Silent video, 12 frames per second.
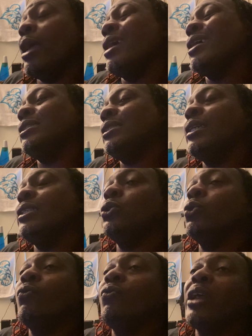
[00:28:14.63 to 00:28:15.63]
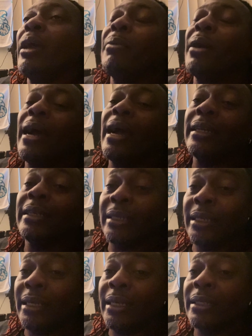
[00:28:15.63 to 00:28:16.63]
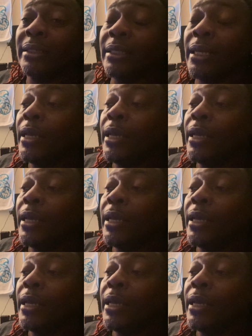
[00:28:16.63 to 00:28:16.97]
And stay tuned for that behind the lens.